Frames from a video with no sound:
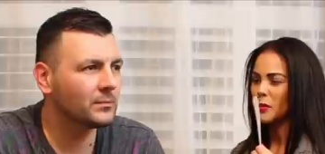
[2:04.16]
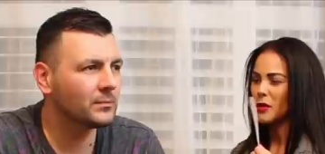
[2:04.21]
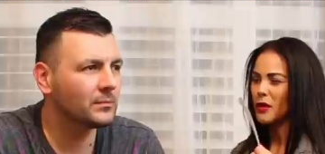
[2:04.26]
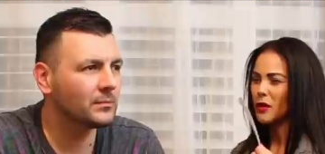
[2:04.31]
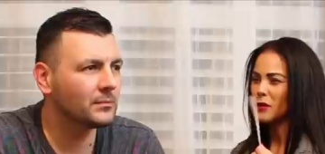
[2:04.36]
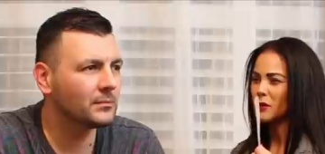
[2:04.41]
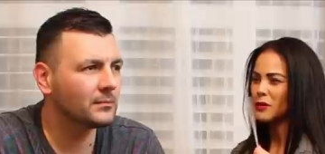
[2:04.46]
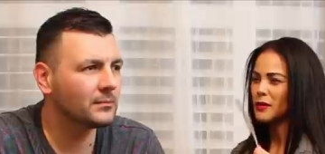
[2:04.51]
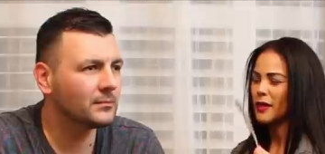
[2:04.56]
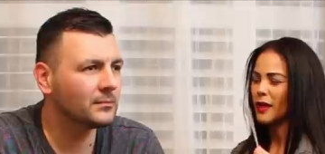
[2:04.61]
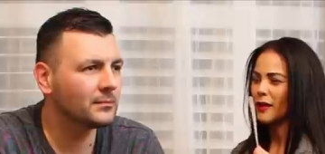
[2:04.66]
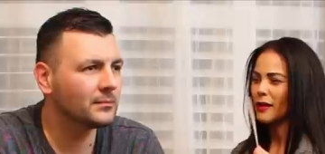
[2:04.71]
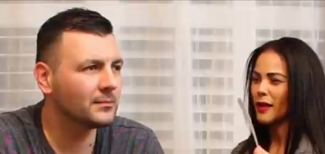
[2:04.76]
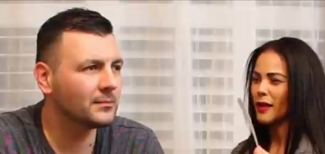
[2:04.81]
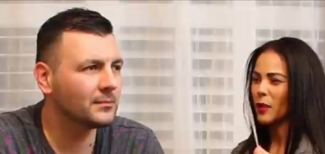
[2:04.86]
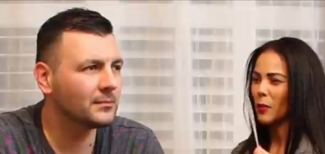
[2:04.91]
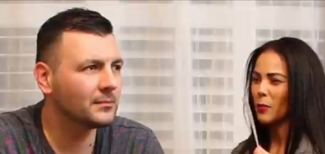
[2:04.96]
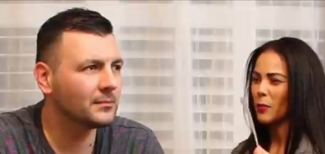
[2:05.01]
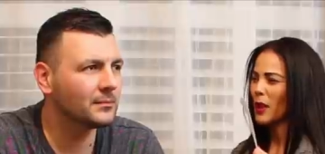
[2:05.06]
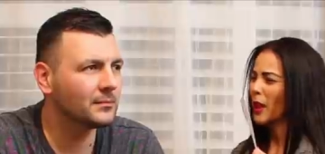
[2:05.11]
Speaker 1: but I also get
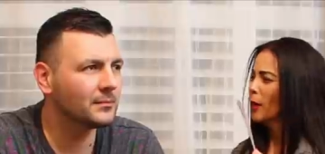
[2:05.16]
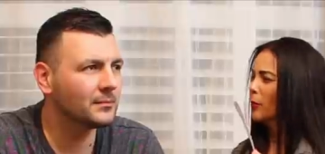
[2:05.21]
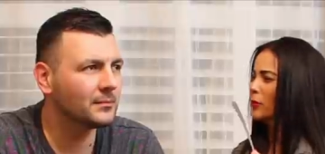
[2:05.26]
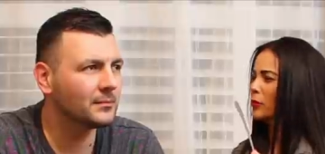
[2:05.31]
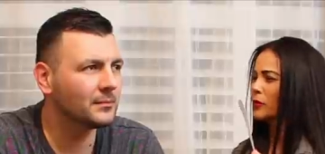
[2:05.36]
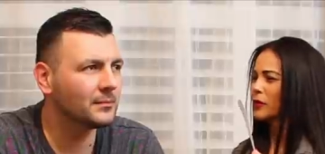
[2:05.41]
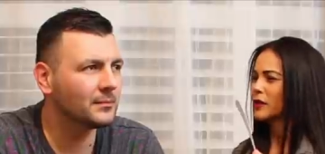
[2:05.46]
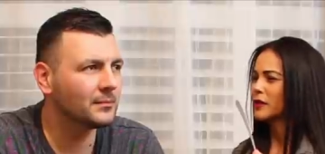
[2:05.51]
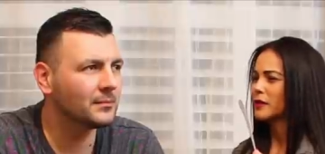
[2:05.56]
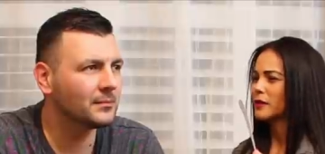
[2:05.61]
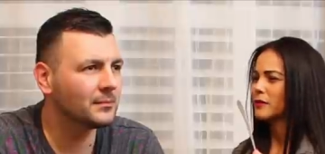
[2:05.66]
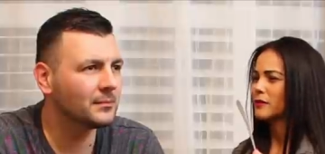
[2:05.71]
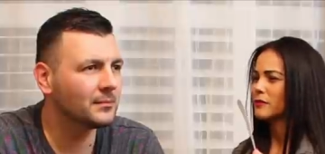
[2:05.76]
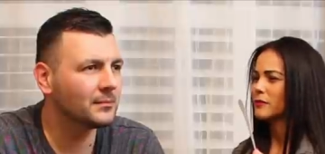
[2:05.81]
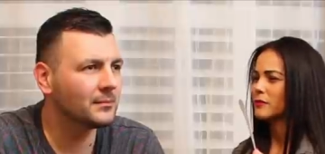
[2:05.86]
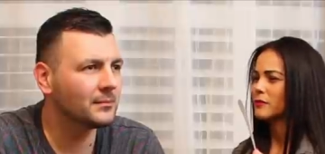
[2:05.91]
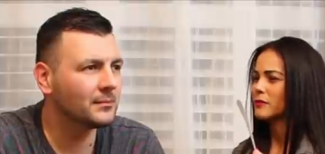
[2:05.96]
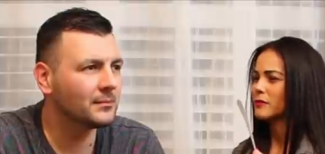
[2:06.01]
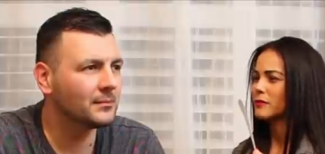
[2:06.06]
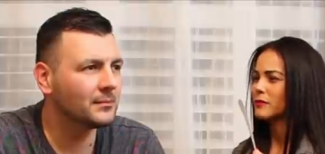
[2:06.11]
like a peppery.
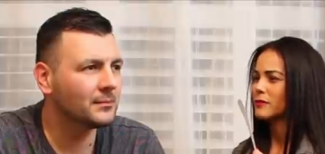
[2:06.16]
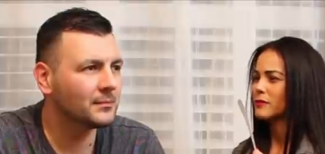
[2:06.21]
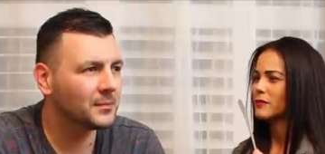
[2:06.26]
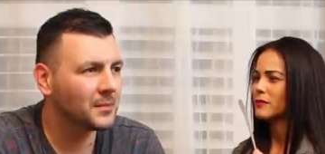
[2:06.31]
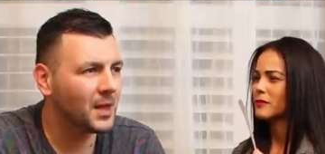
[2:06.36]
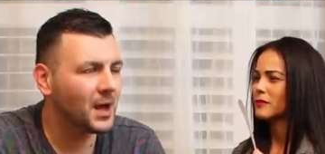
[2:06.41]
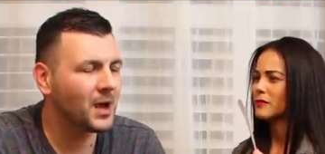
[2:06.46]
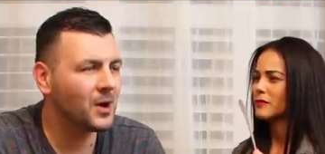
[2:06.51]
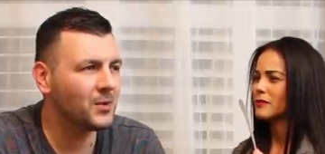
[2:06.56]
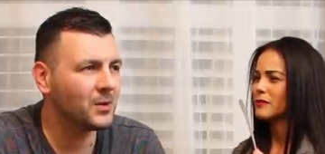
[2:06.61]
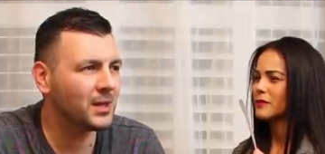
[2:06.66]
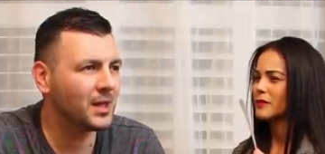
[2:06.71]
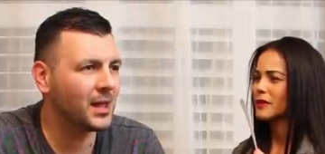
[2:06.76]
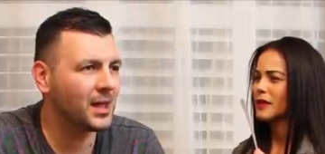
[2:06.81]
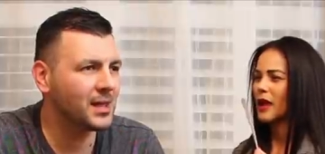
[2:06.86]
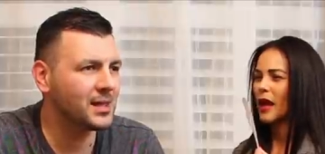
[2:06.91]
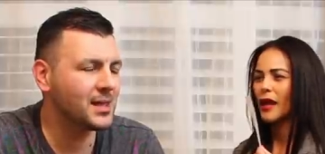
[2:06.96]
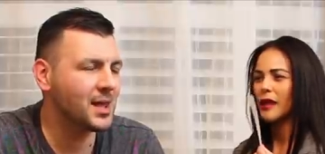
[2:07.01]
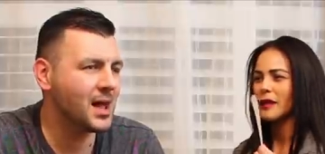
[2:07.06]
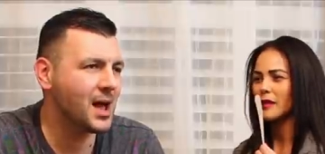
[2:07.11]

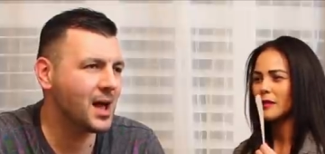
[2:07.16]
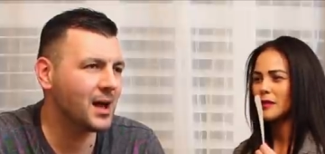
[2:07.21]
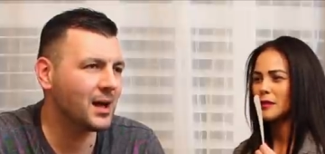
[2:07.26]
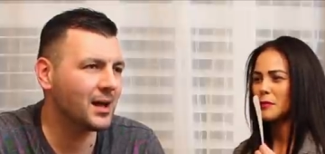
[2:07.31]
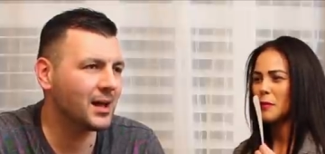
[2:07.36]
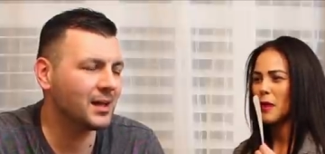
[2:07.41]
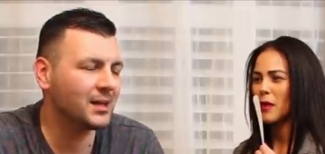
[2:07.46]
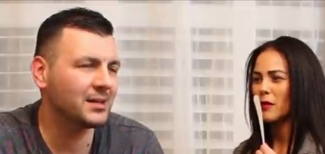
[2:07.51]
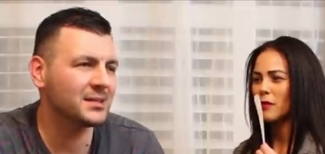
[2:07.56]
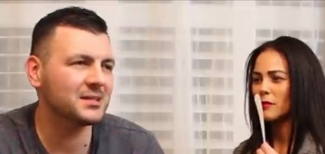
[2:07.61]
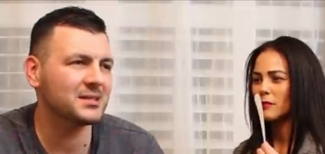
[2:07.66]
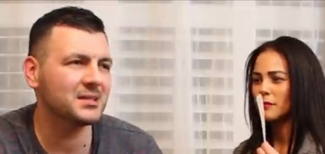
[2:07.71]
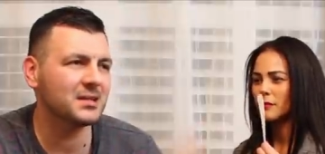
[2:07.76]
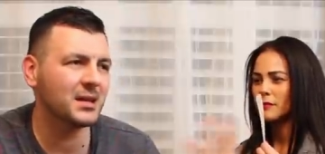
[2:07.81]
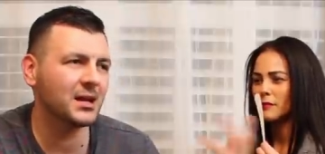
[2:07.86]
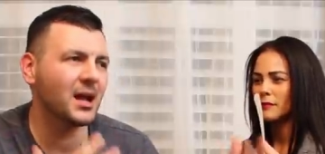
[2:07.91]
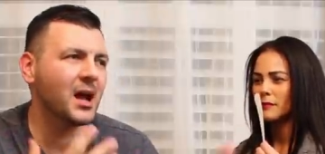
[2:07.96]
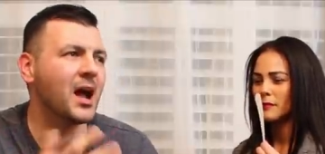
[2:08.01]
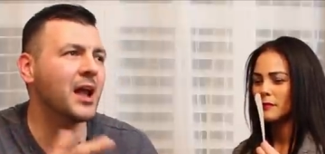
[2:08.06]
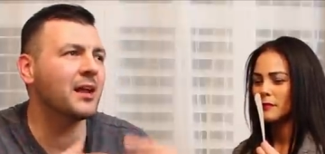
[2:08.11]
Speaker 2: Okay, yeah, I can see
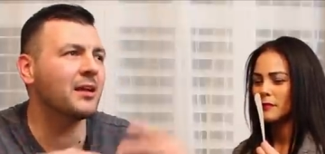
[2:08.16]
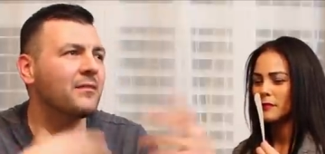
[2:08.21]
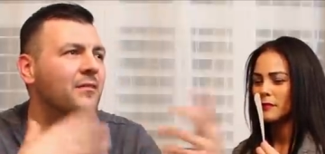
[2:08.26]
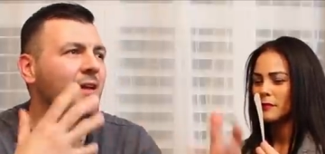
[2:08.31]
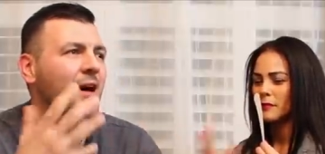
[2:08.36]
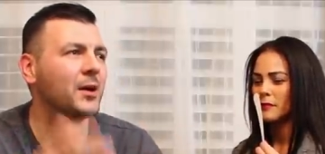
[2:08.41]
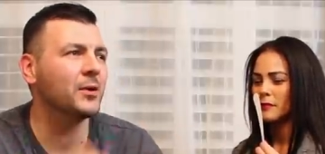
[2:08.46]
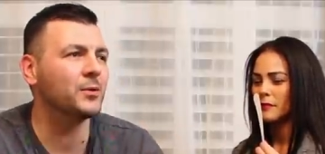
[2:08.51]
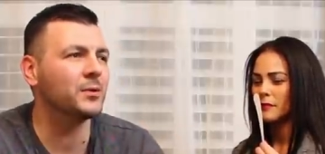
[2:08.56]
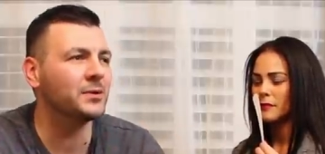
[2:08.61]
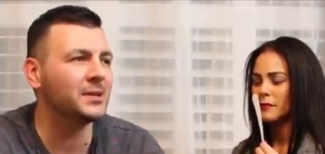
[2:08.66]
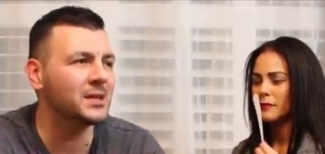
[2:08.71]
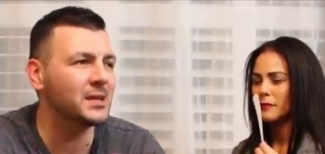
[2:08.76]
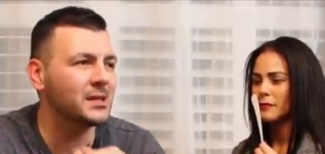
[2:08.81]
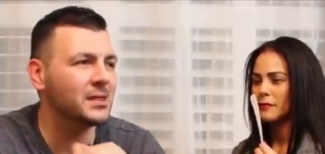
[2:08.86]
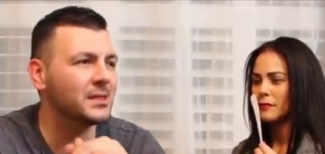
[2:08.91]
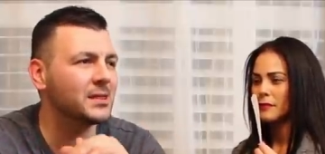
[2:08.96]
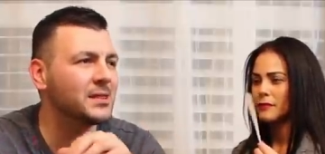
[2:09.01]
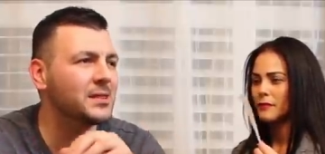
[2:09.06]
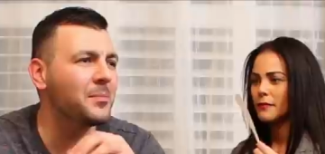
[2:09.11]
it kind of
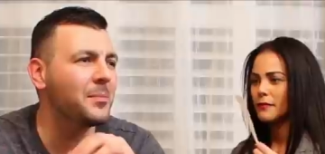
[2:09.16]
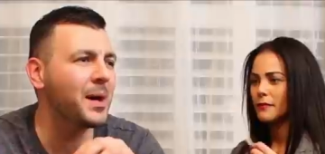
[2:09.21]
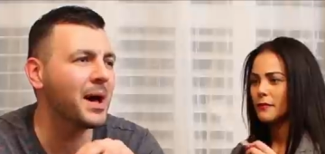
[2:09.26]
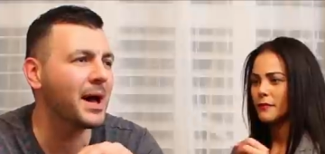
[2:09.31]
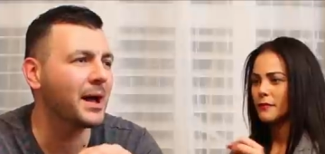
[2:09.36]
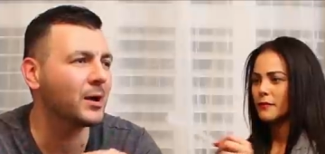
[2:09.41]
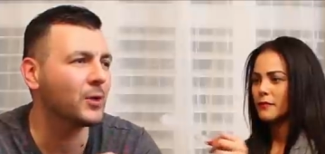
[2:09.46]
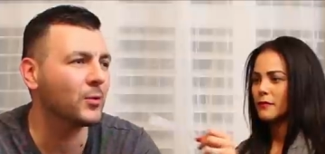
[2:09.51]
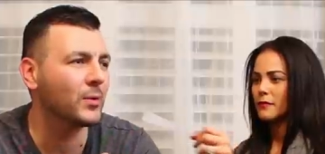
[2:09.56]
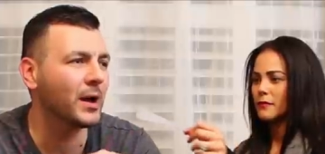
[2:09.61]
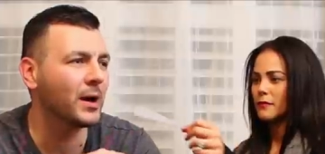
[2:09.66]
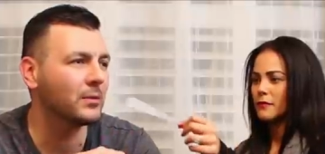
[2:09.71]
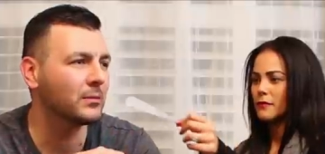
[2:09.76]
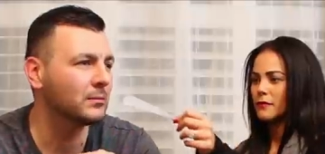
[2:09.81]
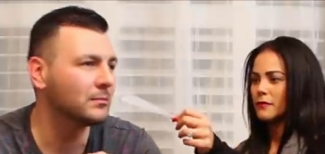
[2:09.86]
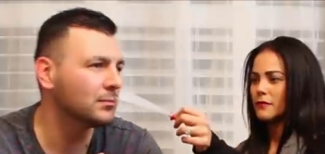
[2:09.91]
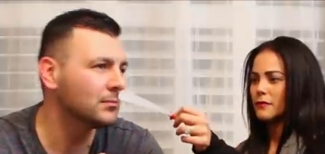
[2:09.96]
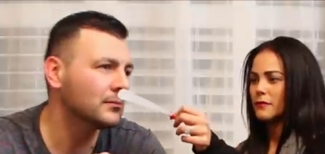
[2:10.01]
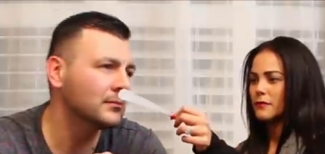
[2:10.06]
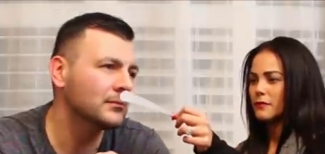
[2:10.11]
underneath in the background.